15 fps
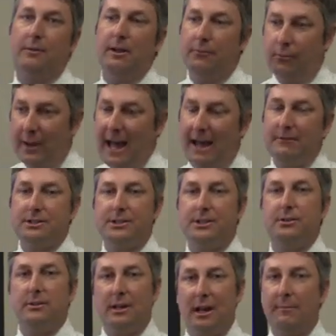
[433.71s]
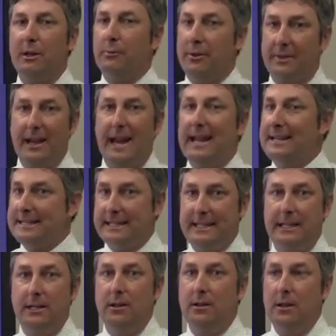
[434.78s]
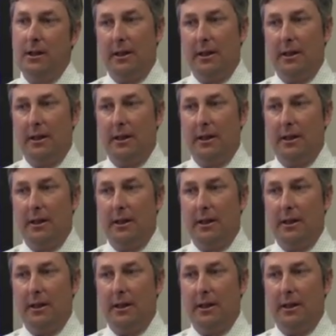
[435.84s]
If we have a student coming with an 18,